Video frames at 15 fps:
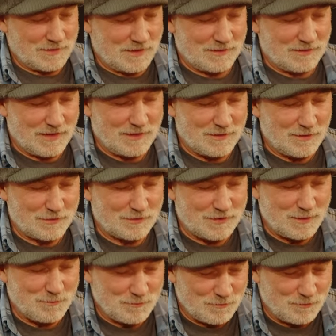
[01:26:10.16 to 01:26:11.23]
They just
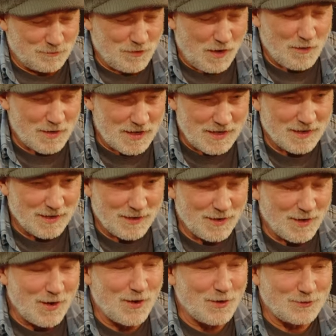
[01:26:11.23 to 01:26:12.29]
seem very
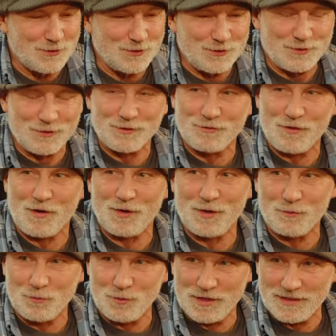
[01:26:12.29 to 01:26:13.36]
urgent and
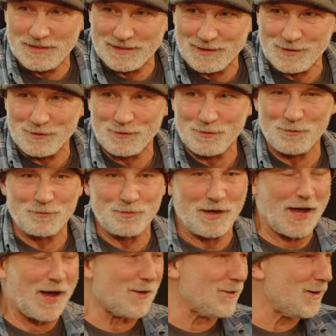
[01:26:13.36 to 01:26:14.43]
very real, and
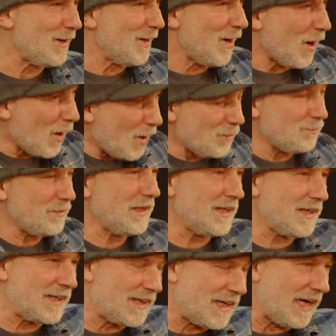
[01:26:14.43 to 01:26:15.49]
how opening
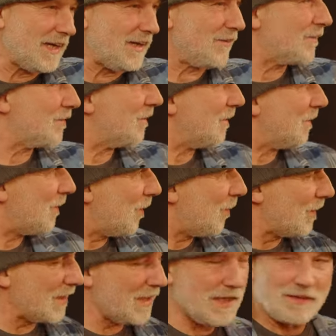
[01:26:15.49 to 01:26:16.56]
a gate and
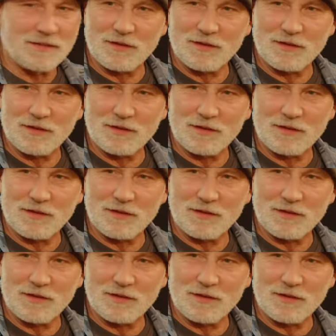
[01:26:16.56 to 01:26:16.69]
going in the